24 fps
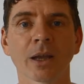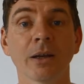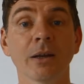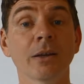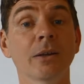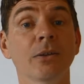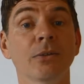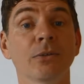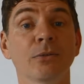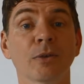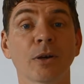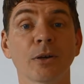
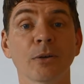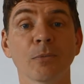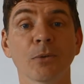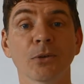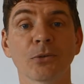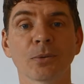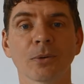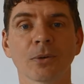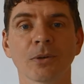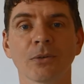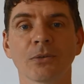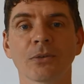It is very
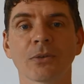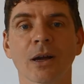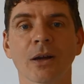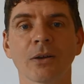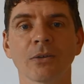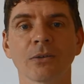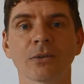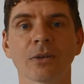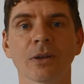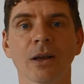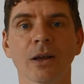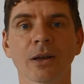much what it
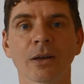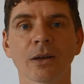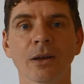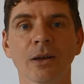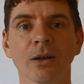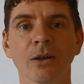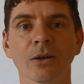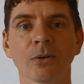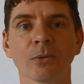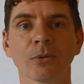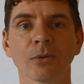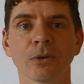sounds like.
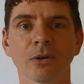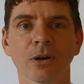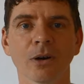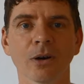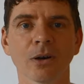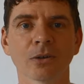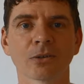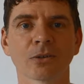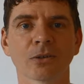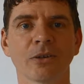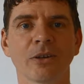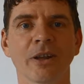We're
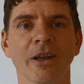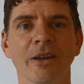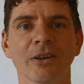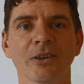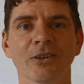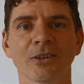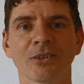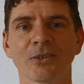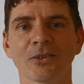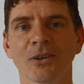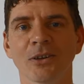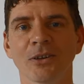
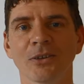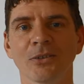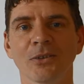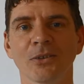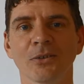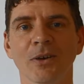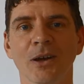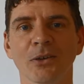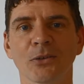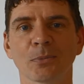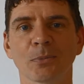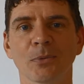alternating
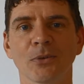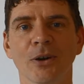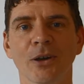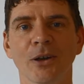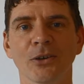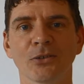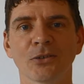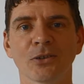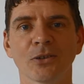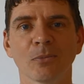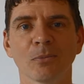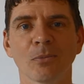the
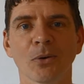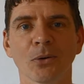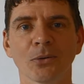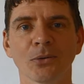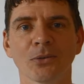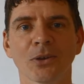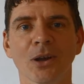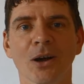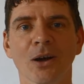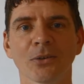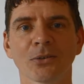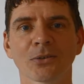respiration in
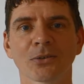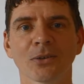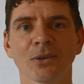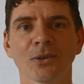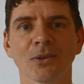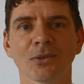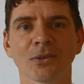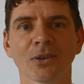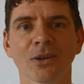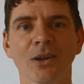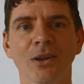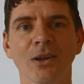both
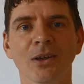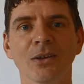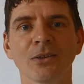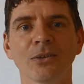nostrils.